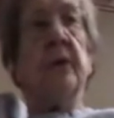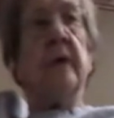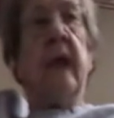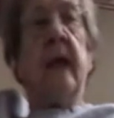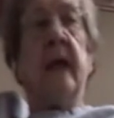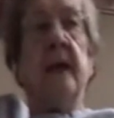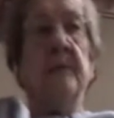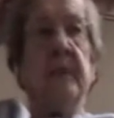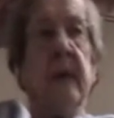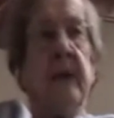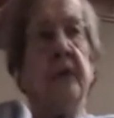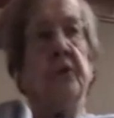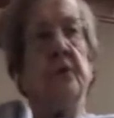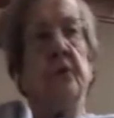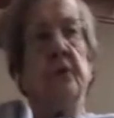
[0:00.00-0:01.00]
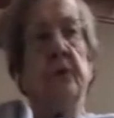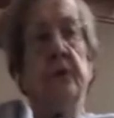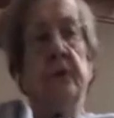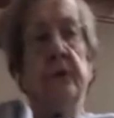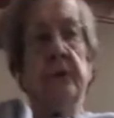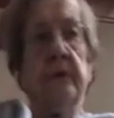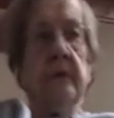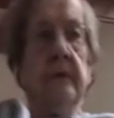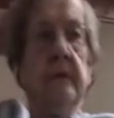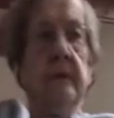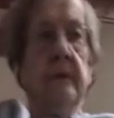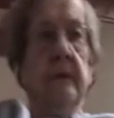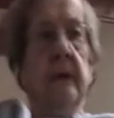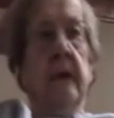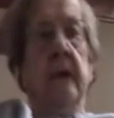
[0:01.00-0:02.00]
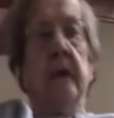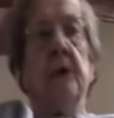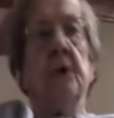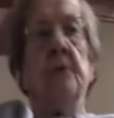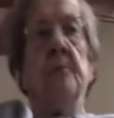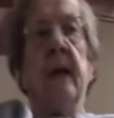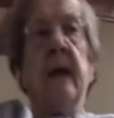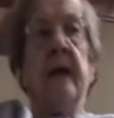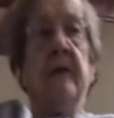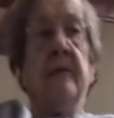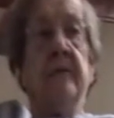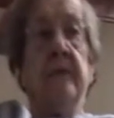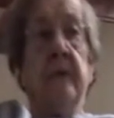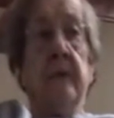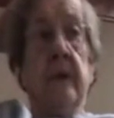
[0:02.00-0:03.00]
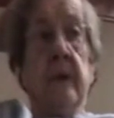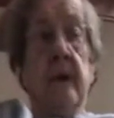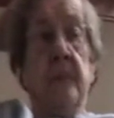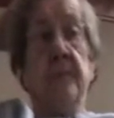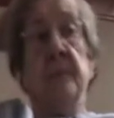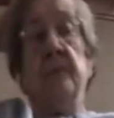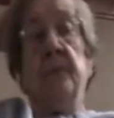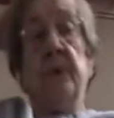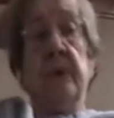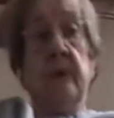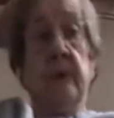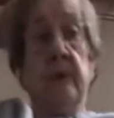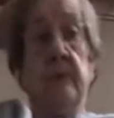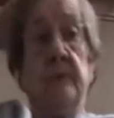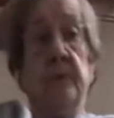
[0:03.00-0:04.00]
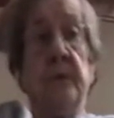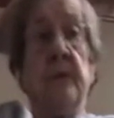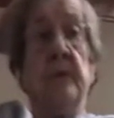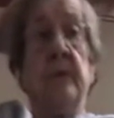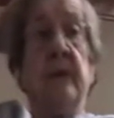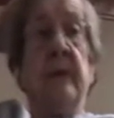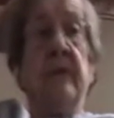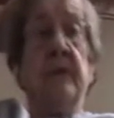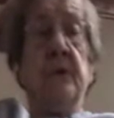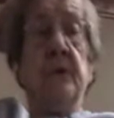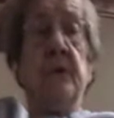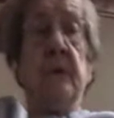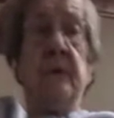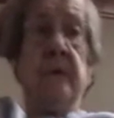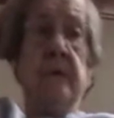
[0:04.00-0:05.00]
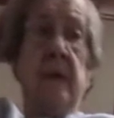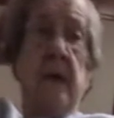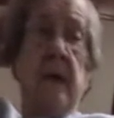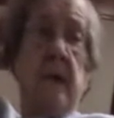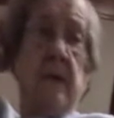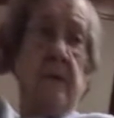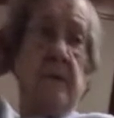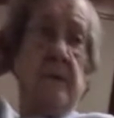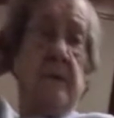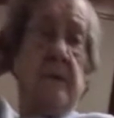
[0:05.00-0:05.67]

and they'd come take your order, go back and fill it up and bring whatever you want to the house.